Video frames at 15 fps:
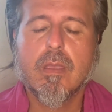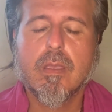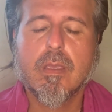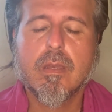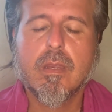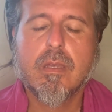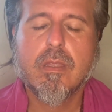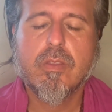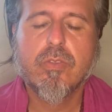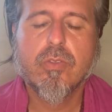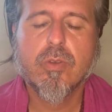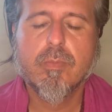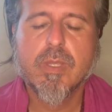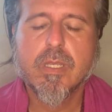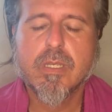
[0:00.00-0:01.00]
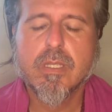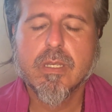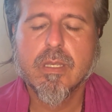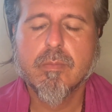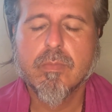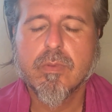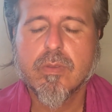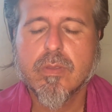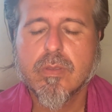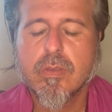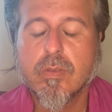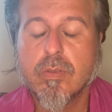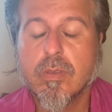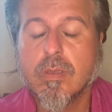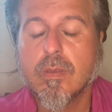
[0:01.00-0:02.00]
You did this so many times,
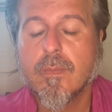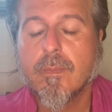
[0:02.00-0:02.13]
you see.